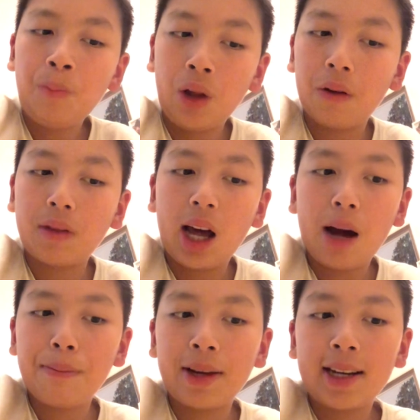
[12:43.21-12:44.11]
of
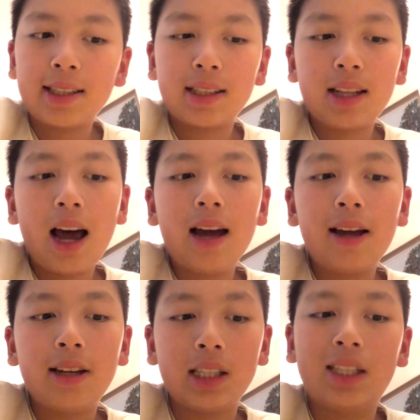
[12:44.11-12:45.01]
that, because that
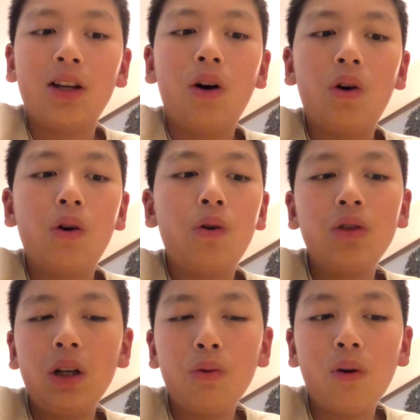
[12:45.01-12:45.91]
is the
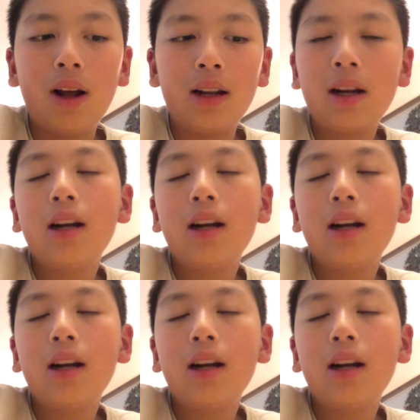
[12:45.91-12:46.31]
only one